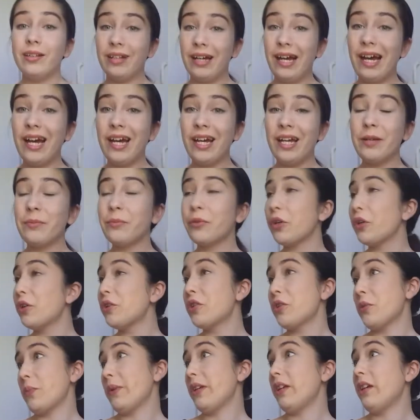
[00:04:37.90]
Now, I am
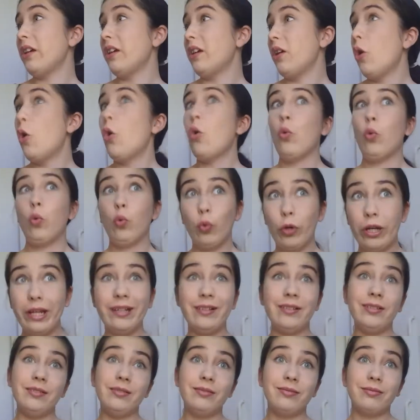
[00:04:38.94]
going to be
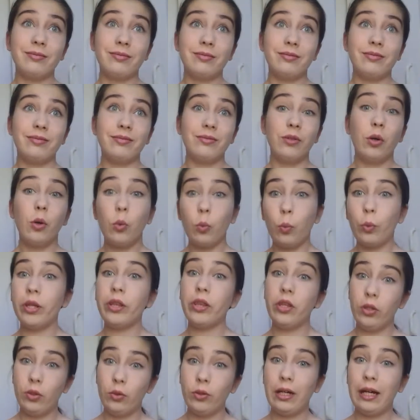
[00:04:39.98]
real
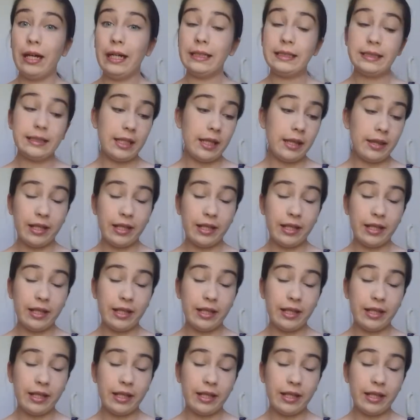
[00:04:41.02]
with you guys.